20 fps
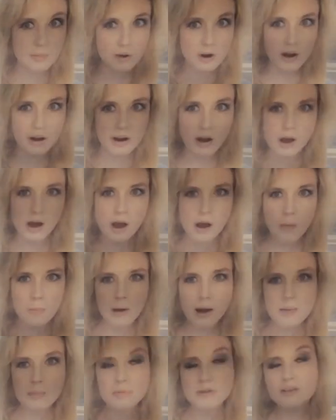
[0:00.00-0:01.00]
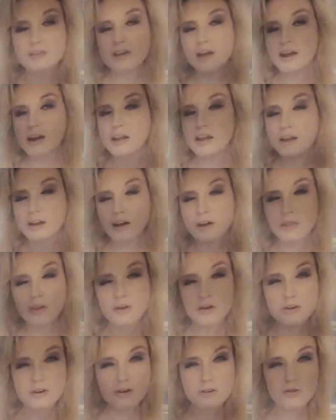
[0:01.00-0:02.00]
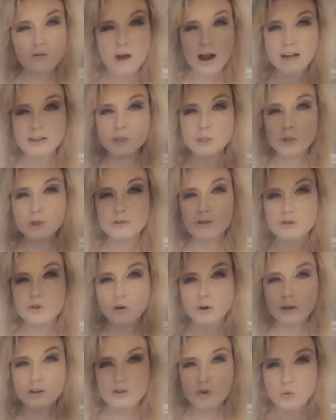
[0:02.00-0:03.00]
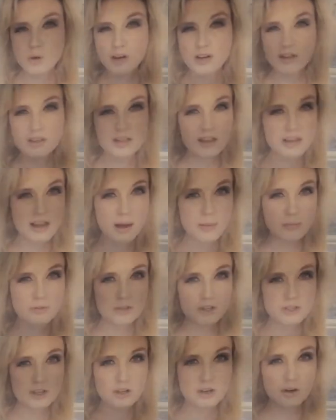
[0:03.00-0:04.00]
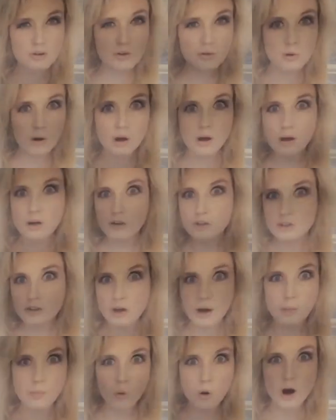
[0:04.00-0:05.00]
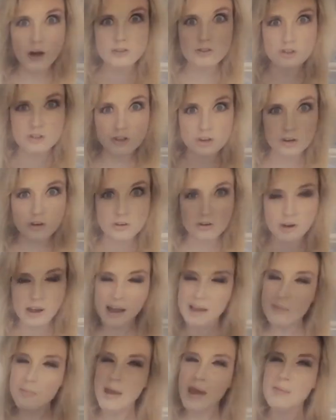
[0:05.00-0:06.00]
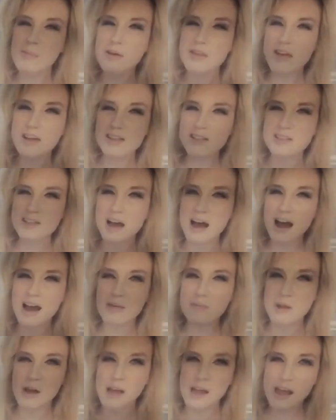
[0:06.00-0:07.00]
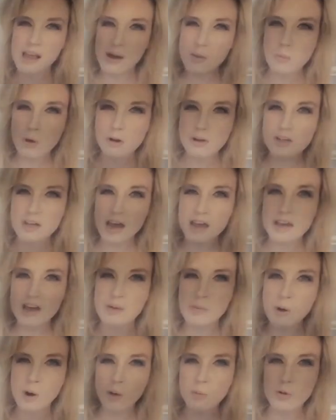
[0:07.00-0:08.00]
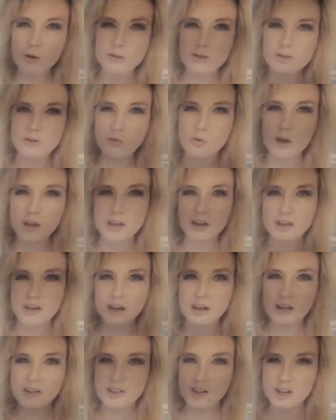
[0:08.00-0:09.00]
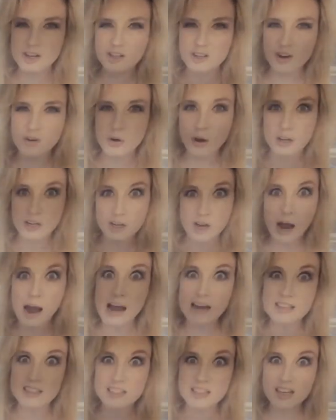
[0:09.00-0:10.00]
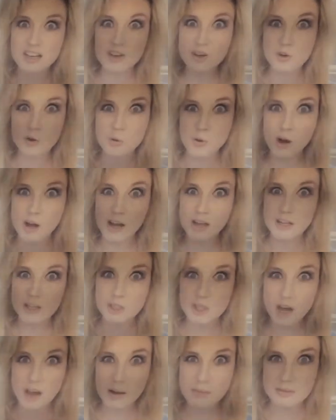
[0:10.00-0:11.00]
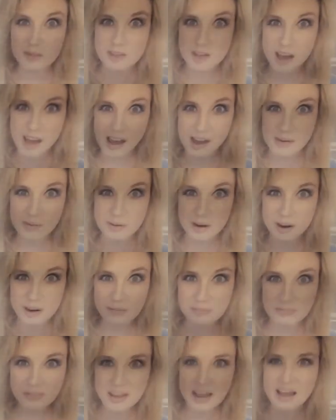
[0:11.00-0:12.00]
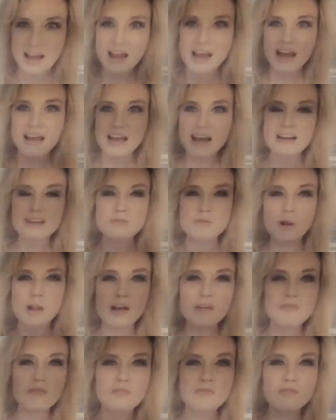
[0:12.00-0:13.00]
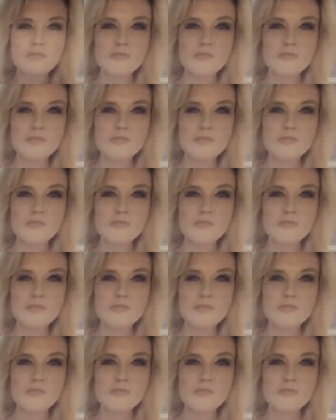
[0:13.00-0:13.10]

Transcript: Cameron might be sending another congratulatory tweet to the MCU somewhat soon. And maybe this time it won't take him almost a week to do it. I wow. You, James Cameron. Yes, well, I'm.